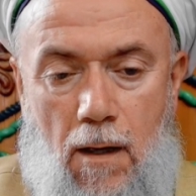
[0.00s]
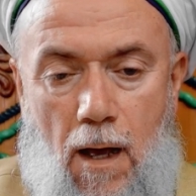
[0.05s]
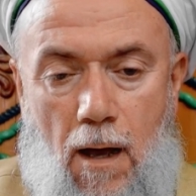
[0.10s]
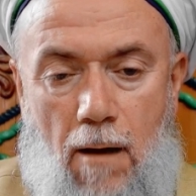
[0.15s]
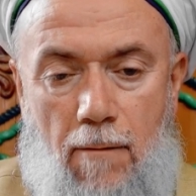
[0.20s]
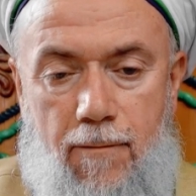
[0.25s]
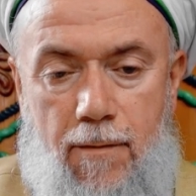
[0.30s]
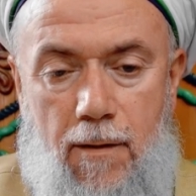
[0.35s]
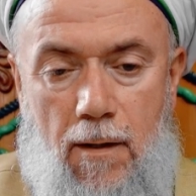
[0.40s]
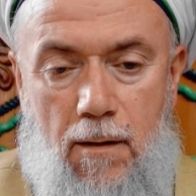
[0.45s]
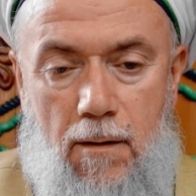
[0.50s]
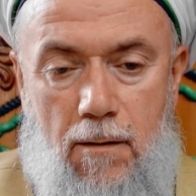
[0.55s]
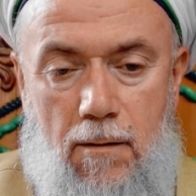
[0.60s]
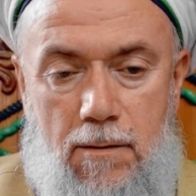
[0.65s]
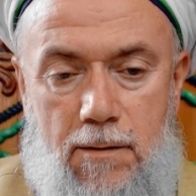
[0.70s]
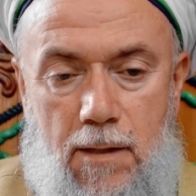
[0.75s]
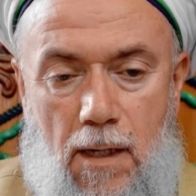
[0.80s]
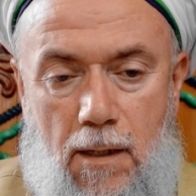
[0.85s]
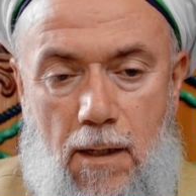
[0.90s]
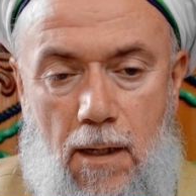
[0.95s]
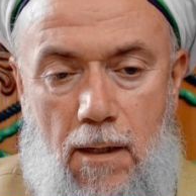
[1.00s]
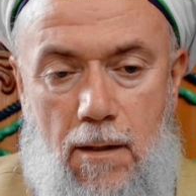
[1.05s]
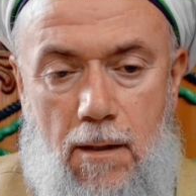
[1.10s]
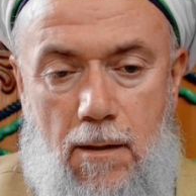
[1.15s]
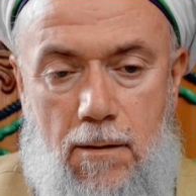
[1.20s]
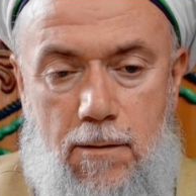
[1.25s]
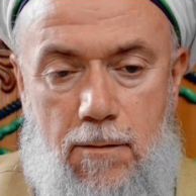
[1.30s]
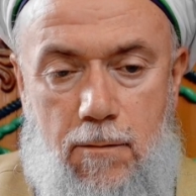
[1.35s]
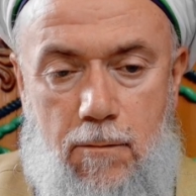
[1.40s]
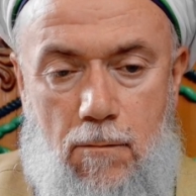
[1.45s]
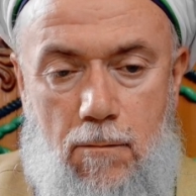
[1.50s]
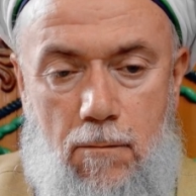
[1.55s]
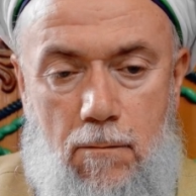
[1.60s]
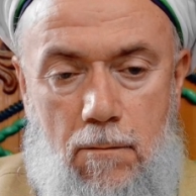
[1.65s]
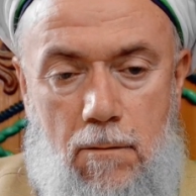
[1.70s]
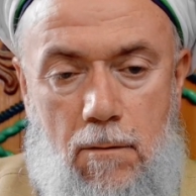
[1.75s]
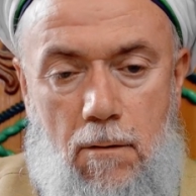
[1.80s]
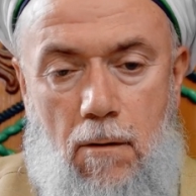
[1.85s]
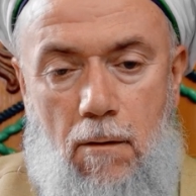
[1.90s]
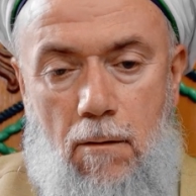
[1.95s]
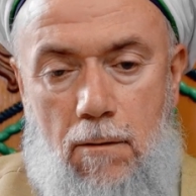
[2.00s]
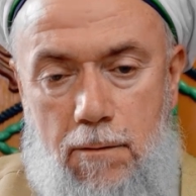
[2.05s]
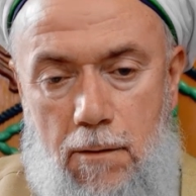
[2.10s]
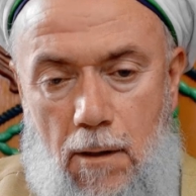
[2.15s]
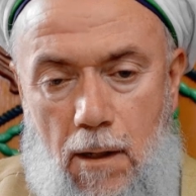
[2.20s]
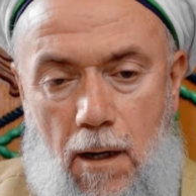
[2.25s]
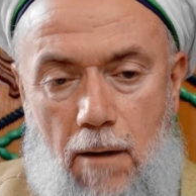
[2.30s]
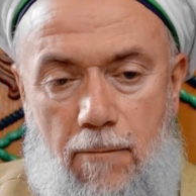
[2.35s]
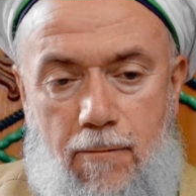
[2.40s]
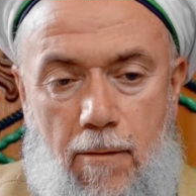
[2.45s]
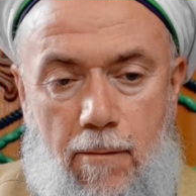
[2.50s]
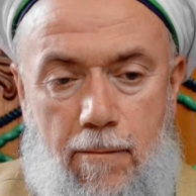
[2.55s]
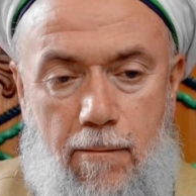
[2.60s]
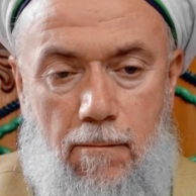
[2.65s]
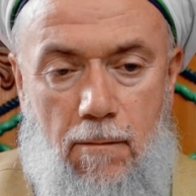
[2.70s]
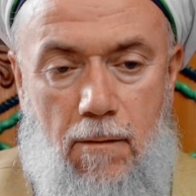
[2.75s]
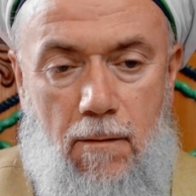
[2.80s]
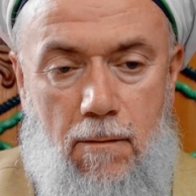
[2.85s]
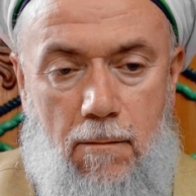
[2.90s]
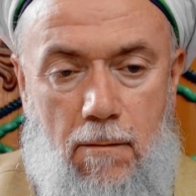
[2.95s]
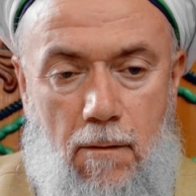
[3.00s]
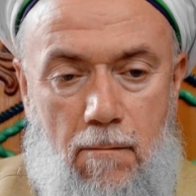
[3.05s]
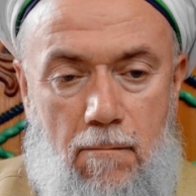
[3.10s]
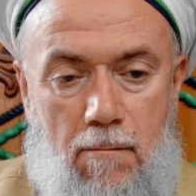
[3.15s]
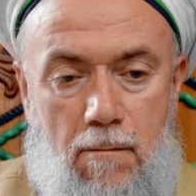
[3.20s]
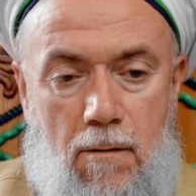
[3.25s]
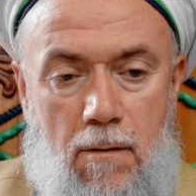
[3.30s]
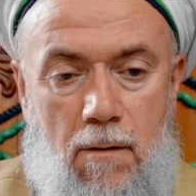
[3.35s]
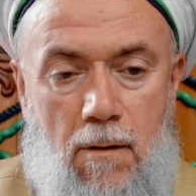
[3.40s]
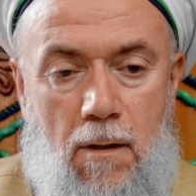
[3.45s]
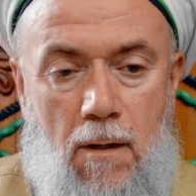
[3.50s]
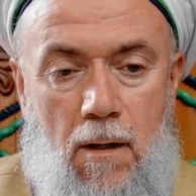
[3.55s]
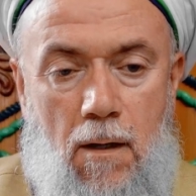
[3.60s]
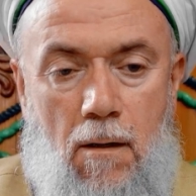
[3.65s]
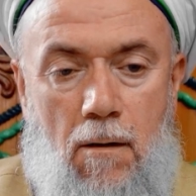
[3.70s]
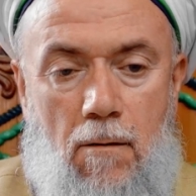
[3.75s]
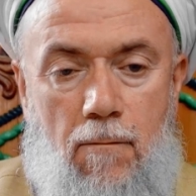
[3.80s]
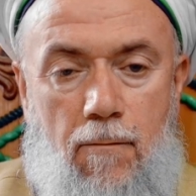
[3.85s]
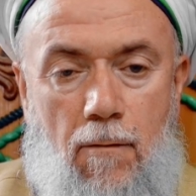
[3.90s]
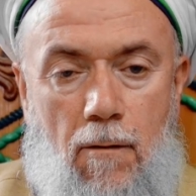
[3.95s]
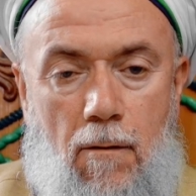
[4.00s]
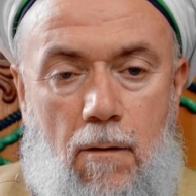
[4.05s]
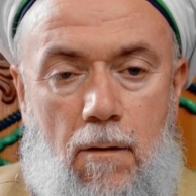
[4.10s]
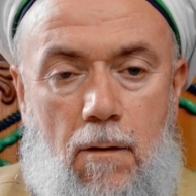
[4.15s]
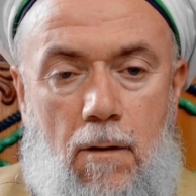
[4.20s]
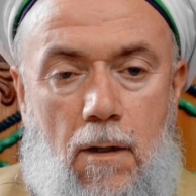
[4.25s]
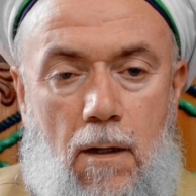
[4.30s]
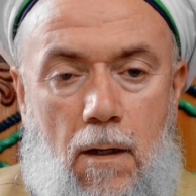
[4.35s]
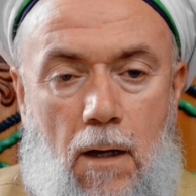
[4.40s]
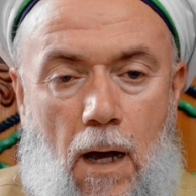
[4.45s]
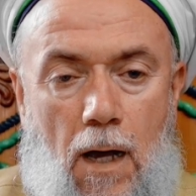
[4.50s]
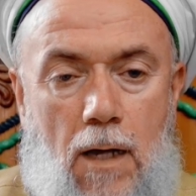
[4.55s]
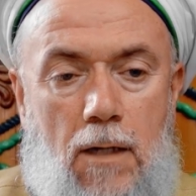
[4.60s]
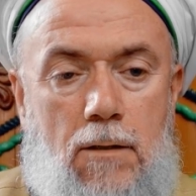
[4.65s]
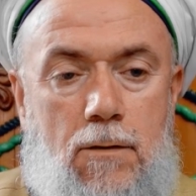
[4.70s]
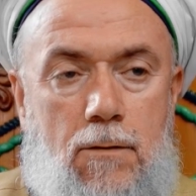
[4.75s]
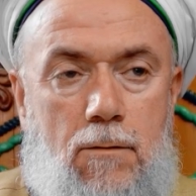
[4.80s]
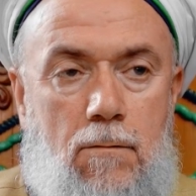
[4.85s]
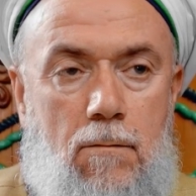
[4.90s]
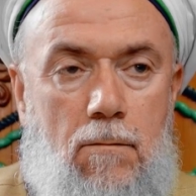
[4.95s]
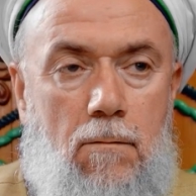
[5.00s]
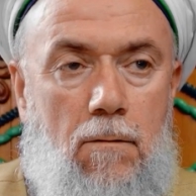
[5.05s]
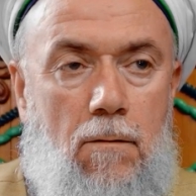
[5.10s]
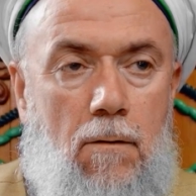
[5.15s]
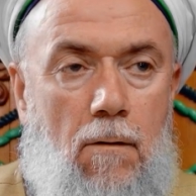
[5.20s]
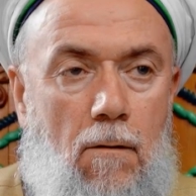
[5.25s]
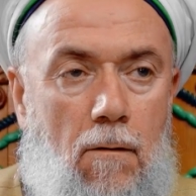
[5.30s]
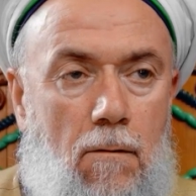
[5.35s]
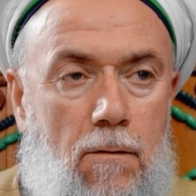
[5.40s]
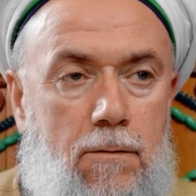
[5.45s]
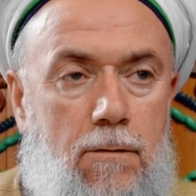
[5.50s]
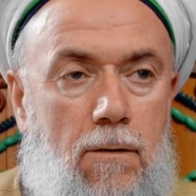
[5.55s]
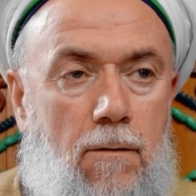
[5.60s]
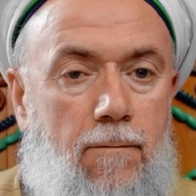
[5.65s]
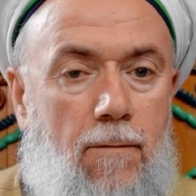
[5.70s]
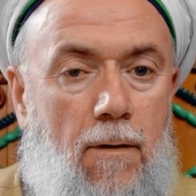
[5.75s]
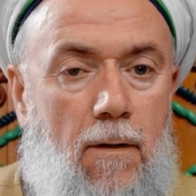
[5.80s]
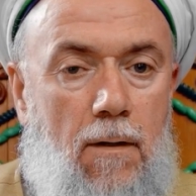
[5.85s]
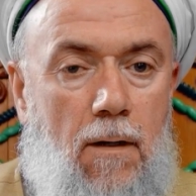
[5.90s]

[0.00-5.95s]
After secondary school, also half of them coming. For higher school, also